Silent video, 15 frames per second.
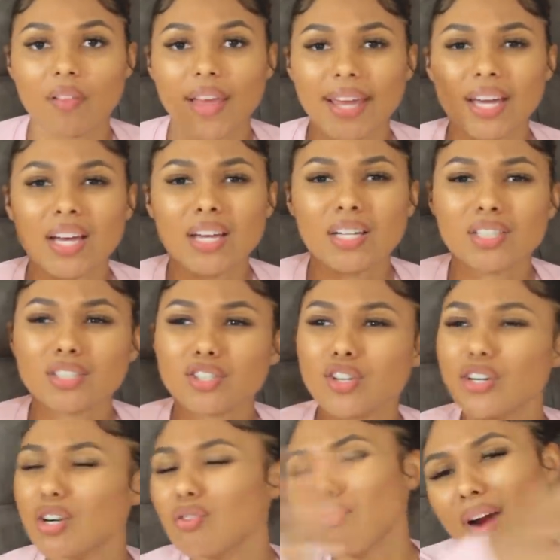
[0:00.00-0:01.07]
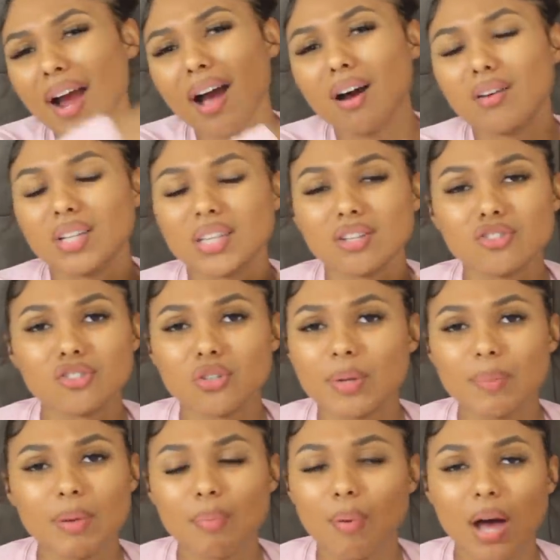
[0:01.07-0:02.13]
Like, look around. Like, there's so
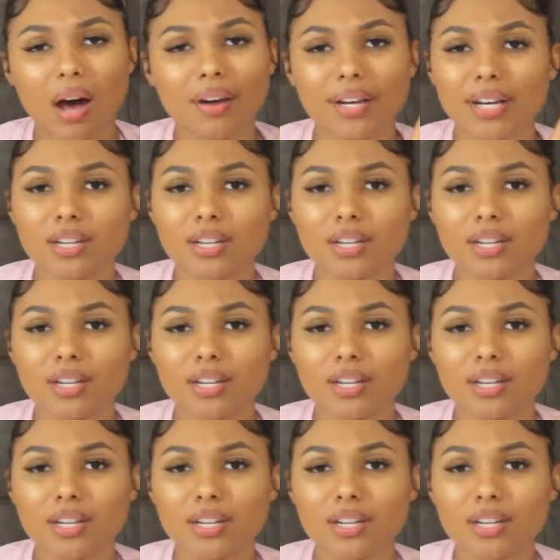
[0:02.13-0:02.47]
many people out